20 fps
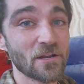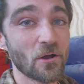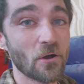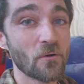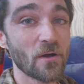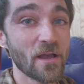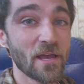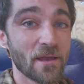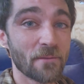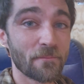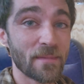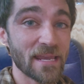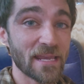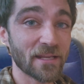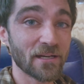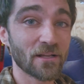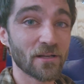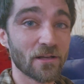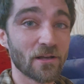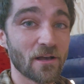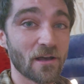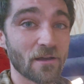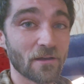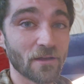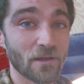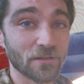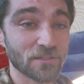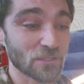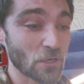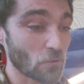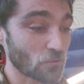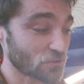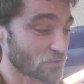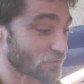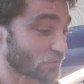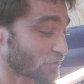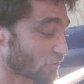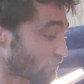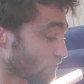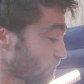know, making a toaster
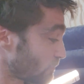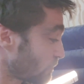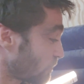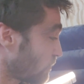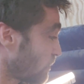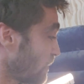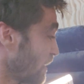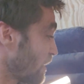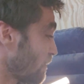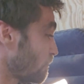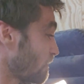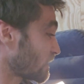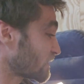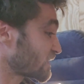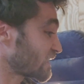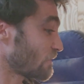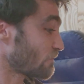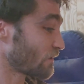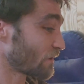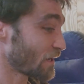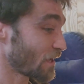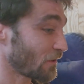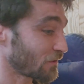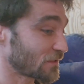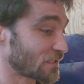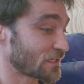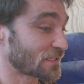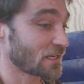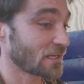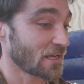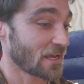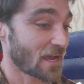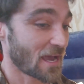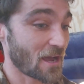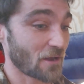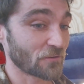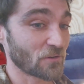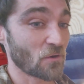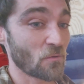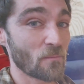strudel while someone else is, I
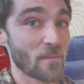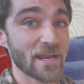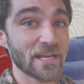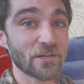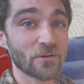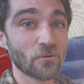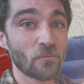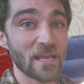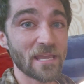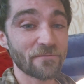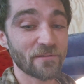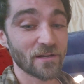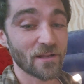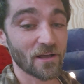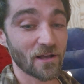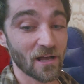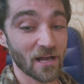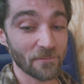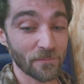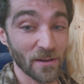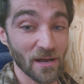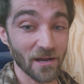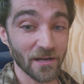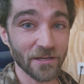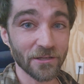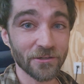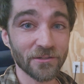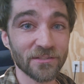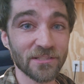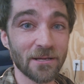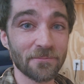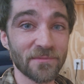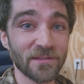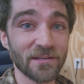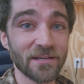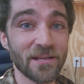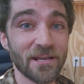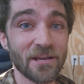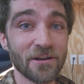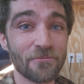don't know, microwaving a Hot Pocket or
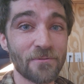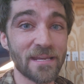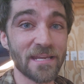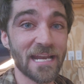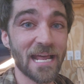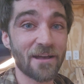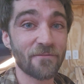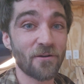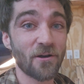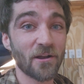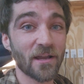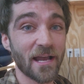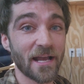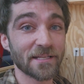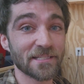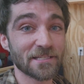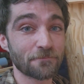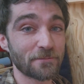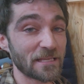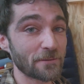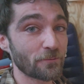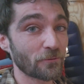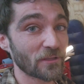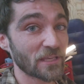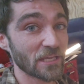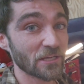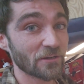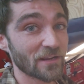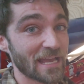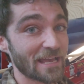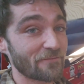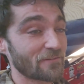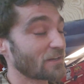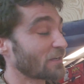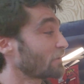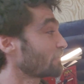something, we can have all kinds of people here having a